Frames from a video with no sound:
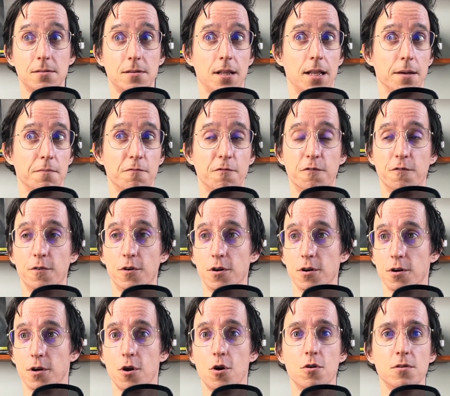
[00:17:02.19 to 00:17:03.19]
climb
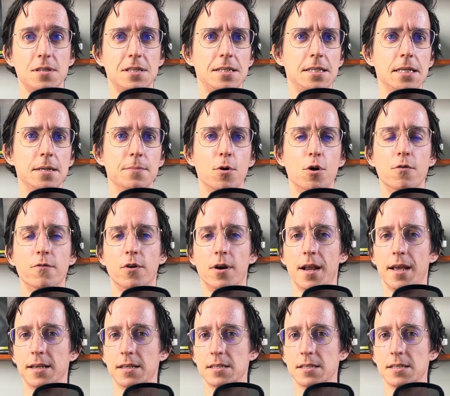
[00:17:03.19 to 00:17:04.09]
vert, steep overhang,